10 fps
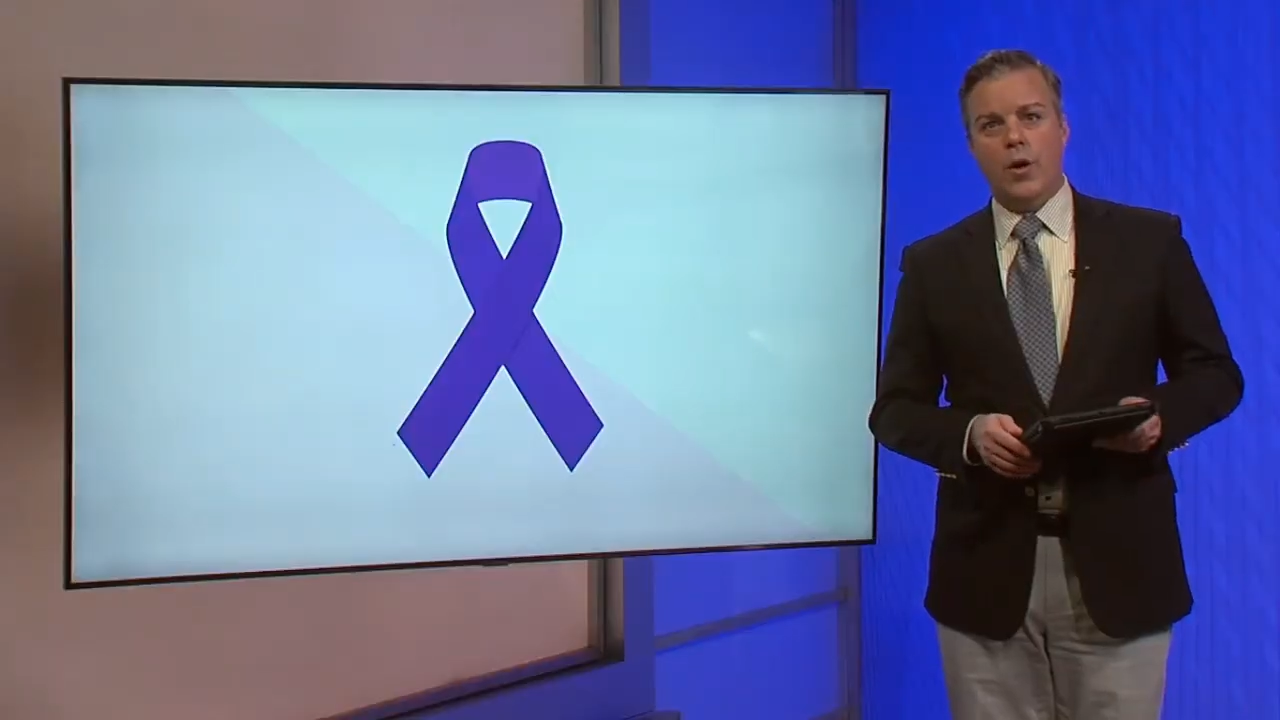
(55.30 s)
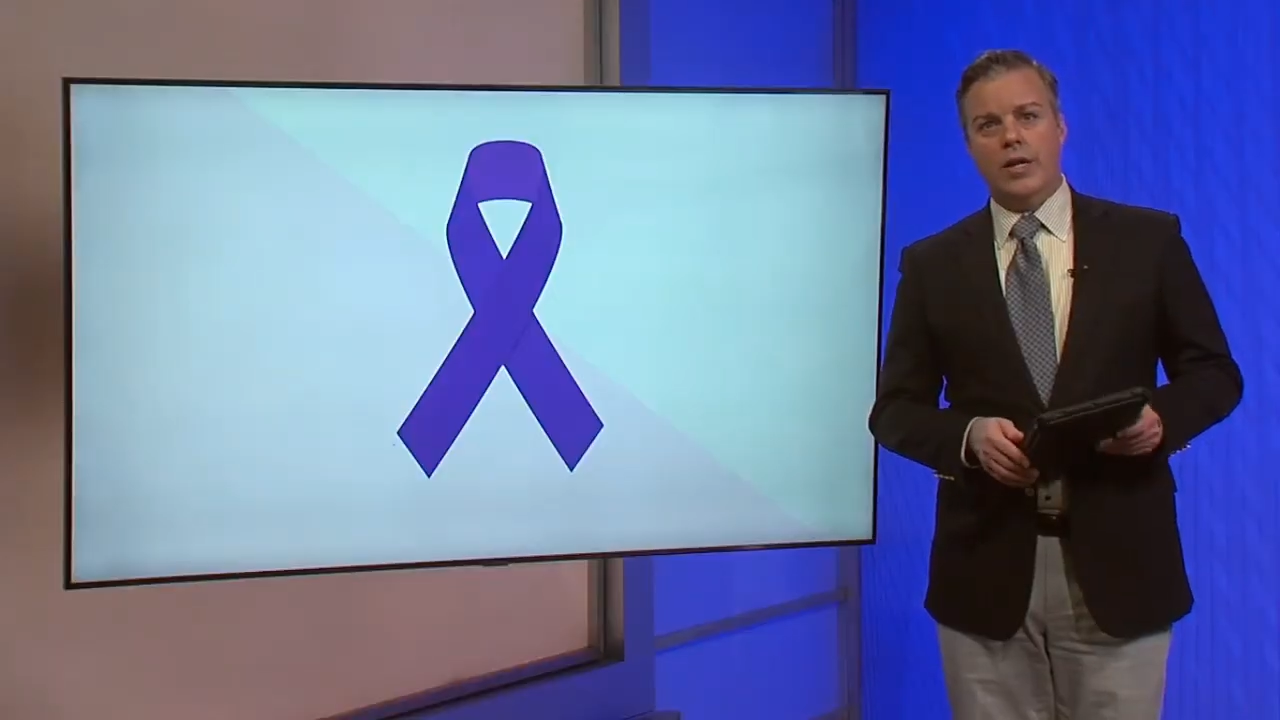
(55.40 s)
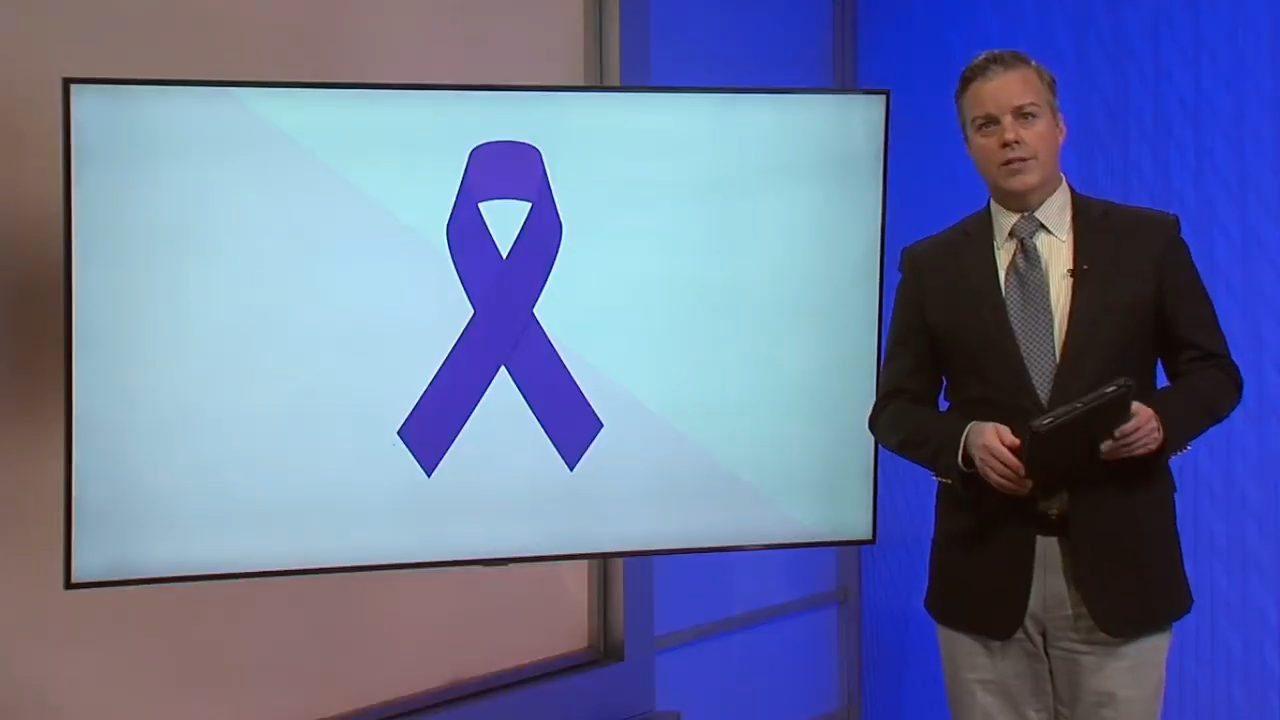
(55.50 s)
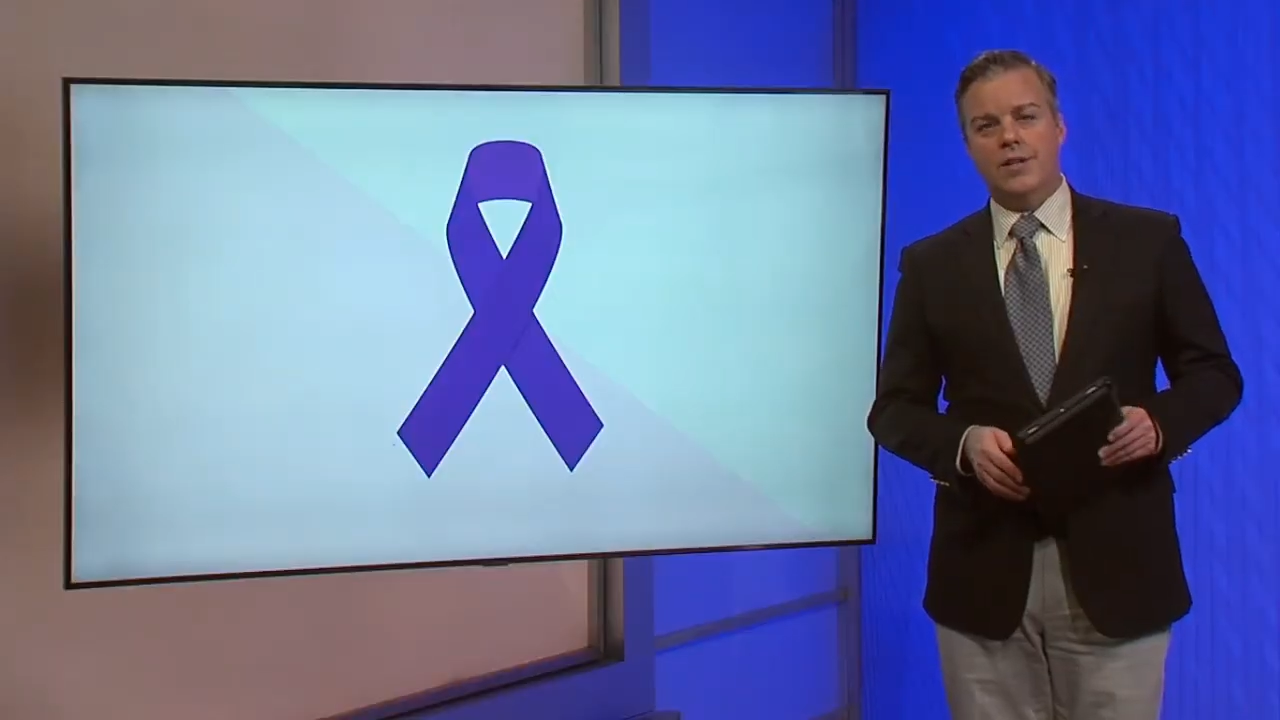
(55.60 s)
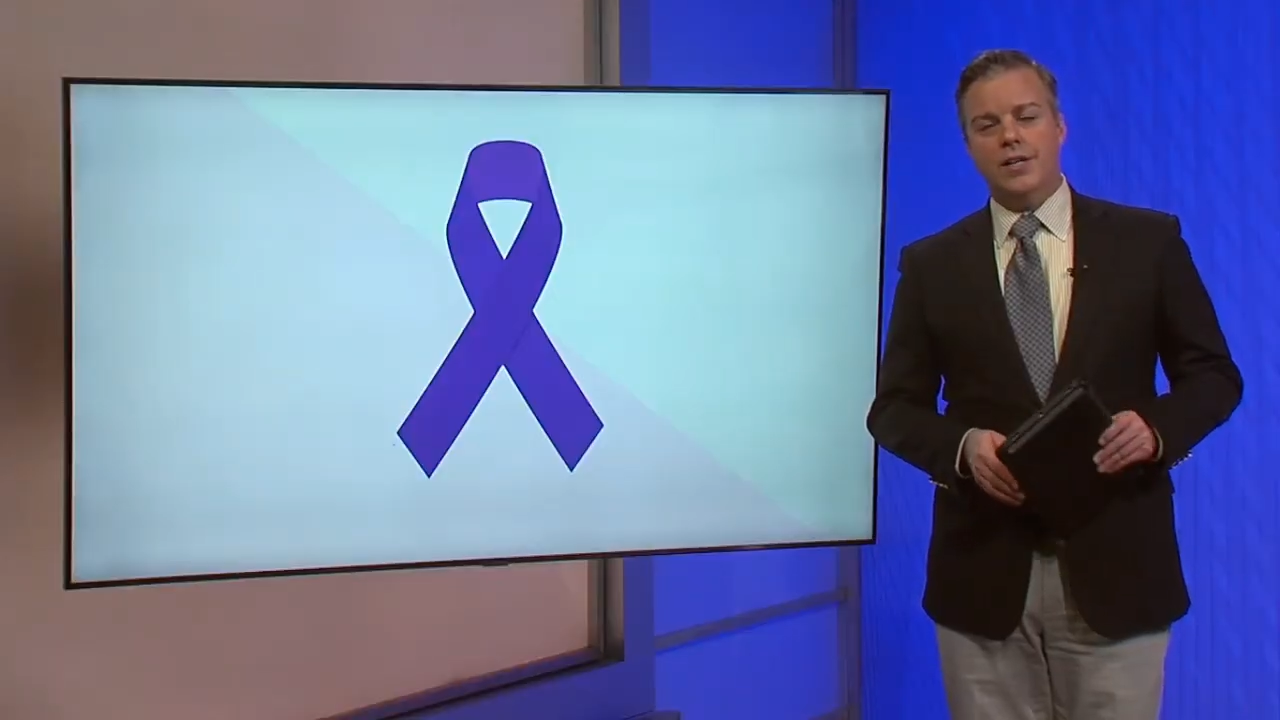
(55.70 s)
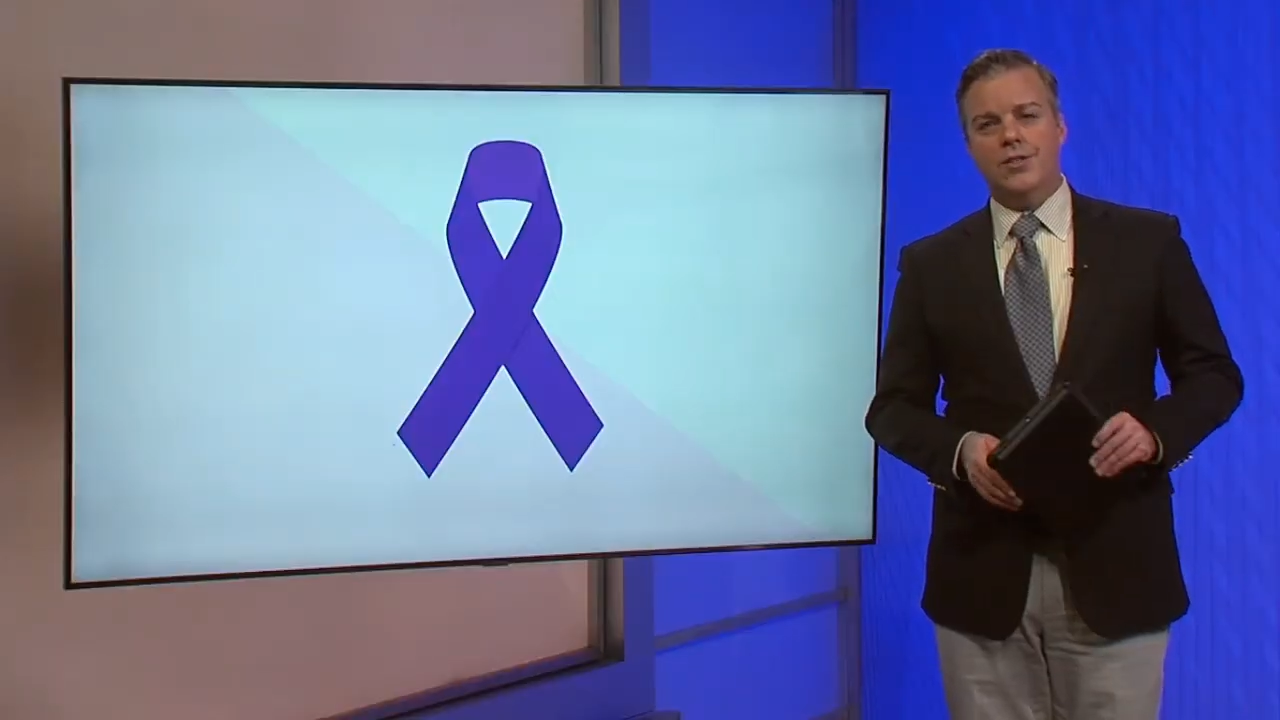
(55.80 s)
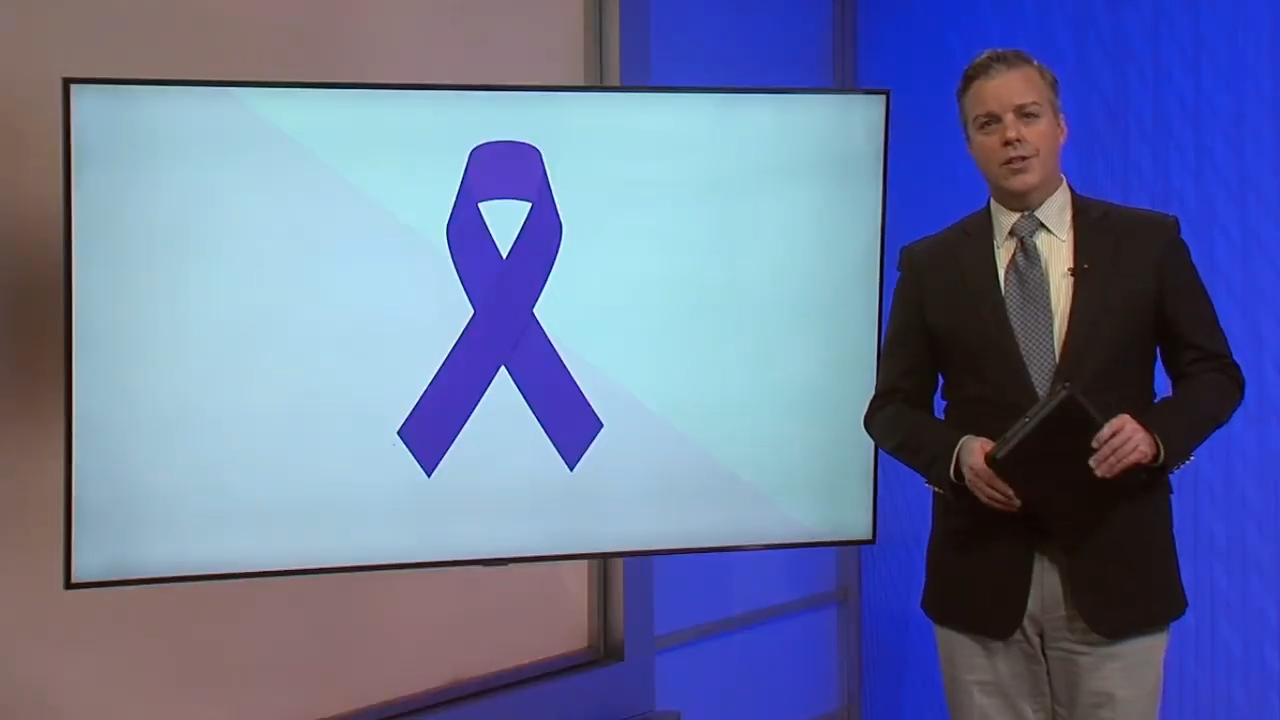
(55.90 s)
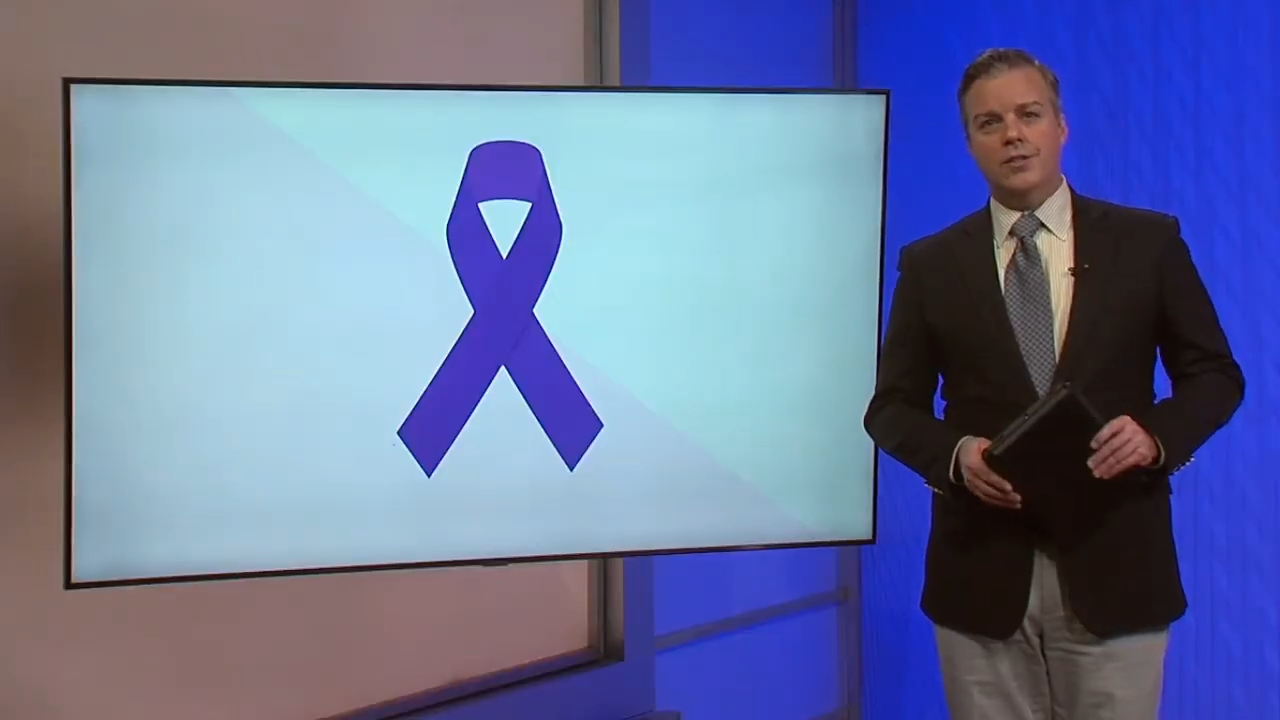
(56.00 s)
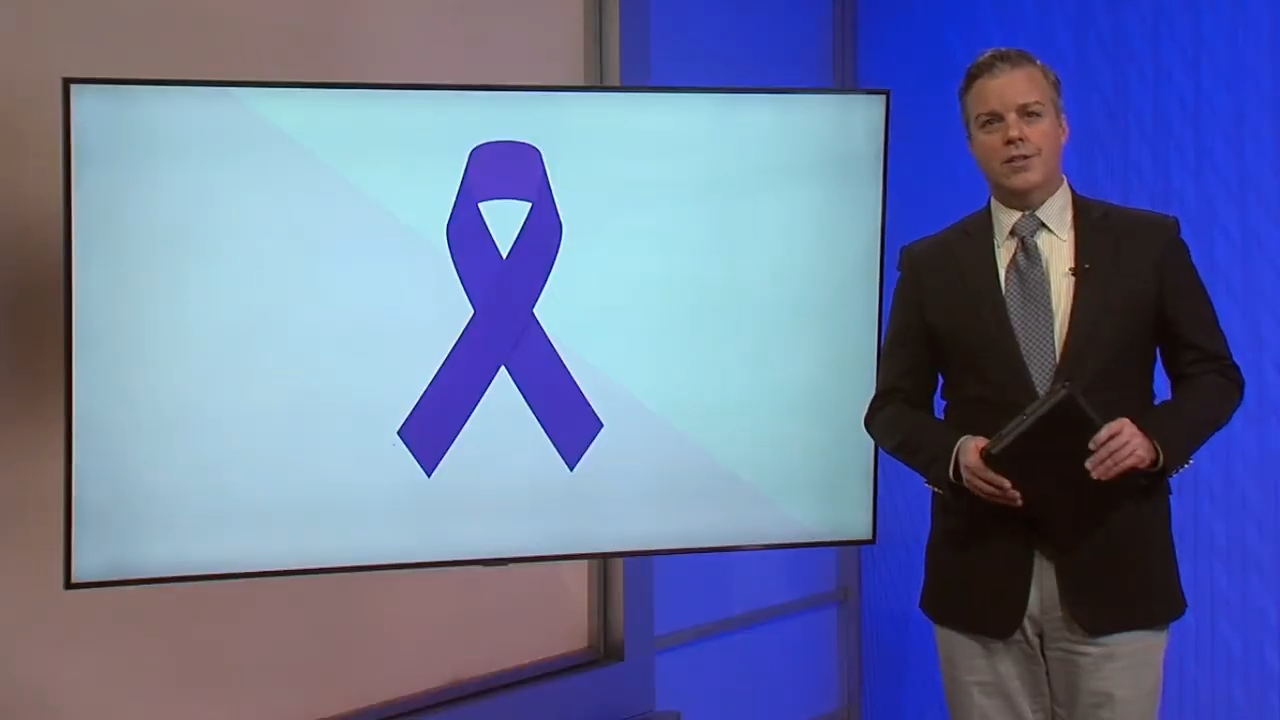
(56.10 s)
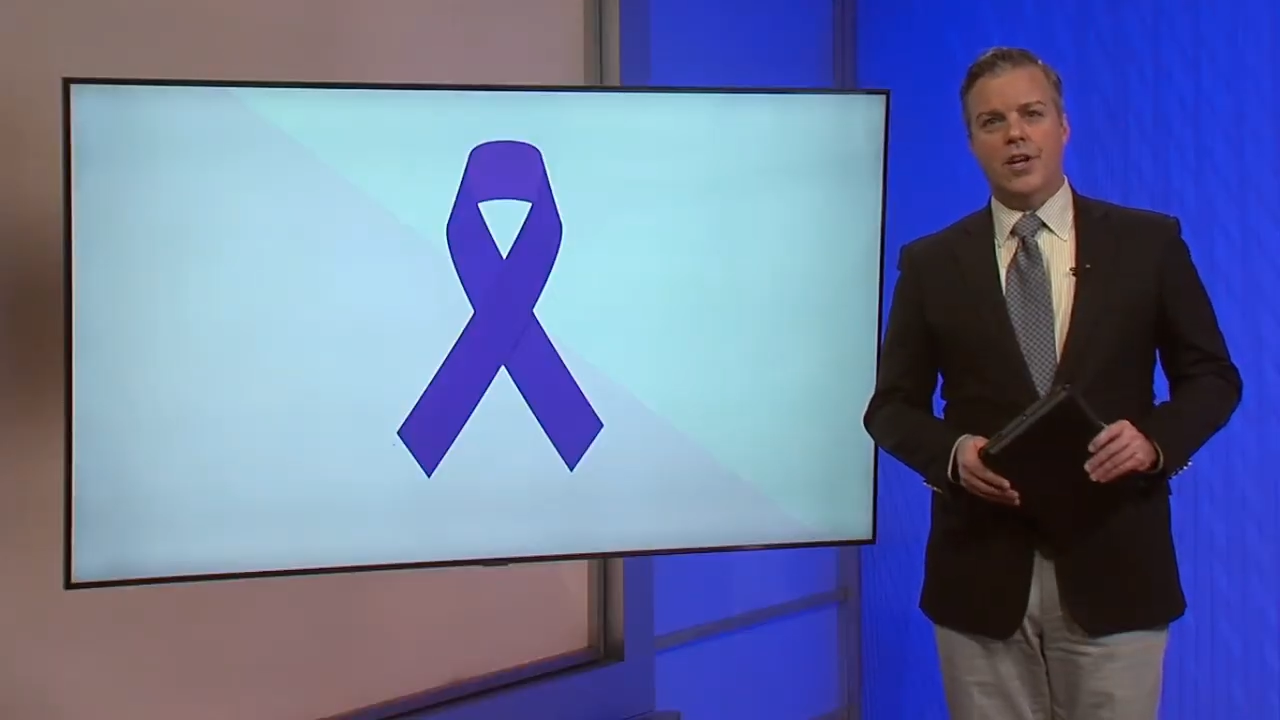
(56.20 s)
The
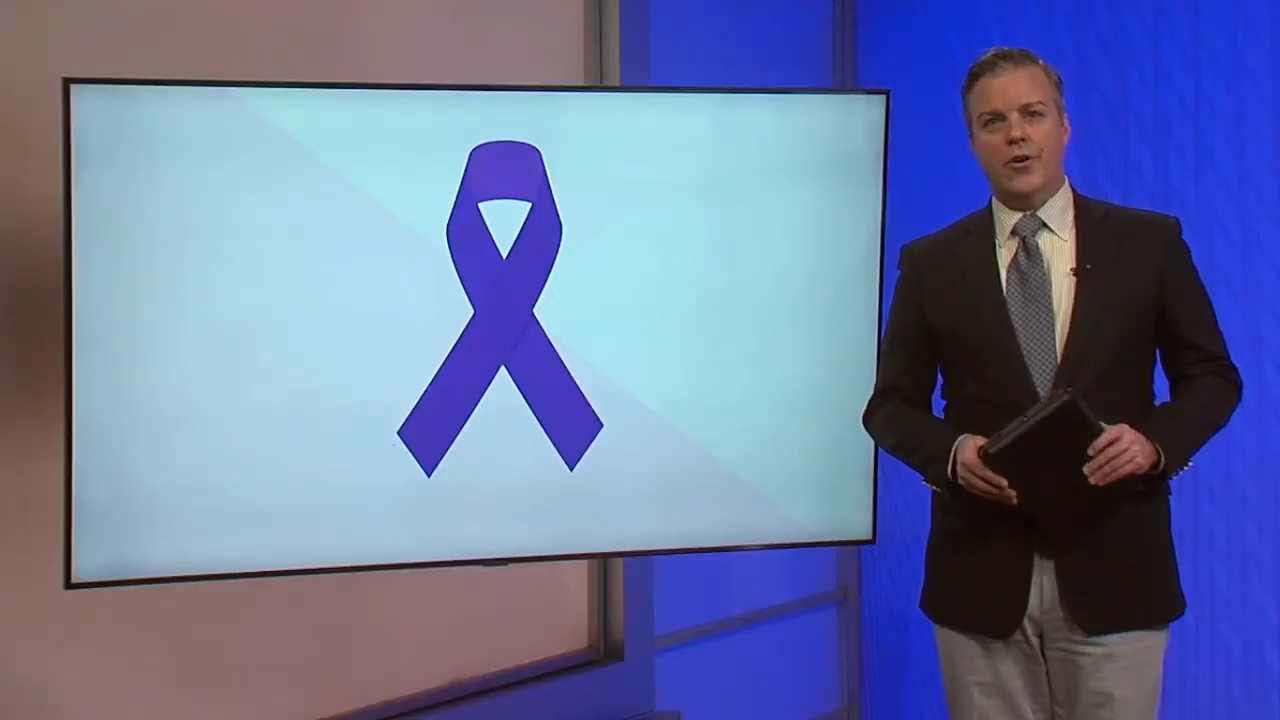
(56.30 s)
organization is